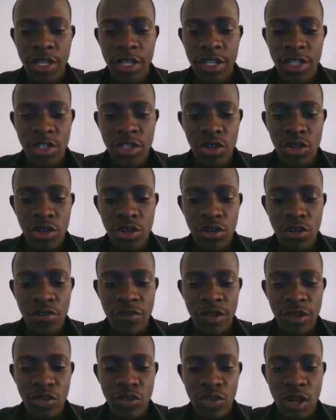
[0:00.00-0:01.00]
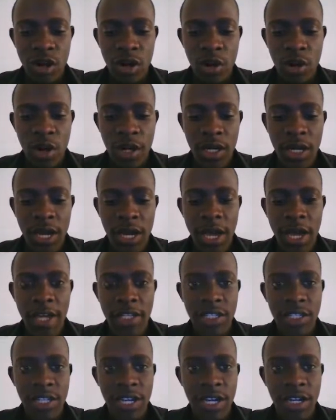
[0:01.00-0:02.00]
Let's head over to our
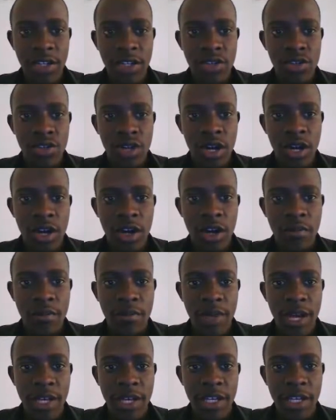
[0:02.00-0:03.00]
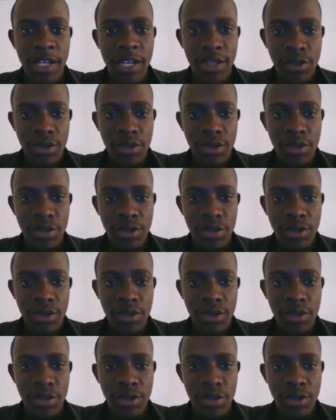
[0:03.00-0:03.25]
client and our backend.